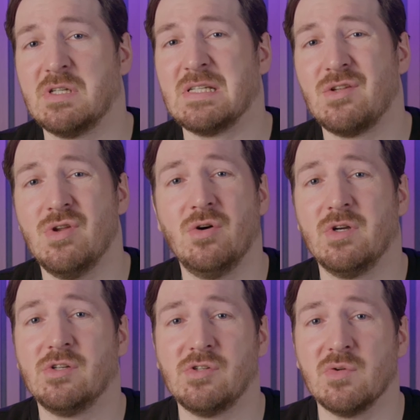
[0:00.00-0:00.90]
is no
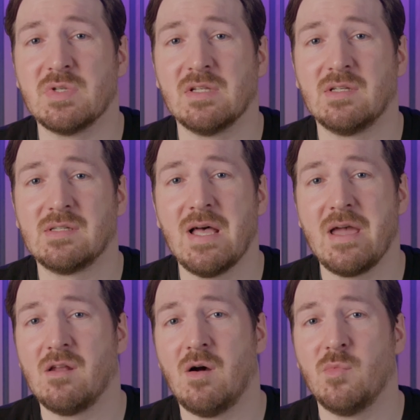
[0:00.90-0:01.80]
issue since it's
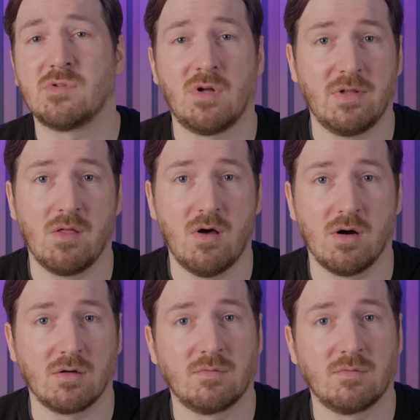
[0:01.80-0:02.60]
light almost all day long.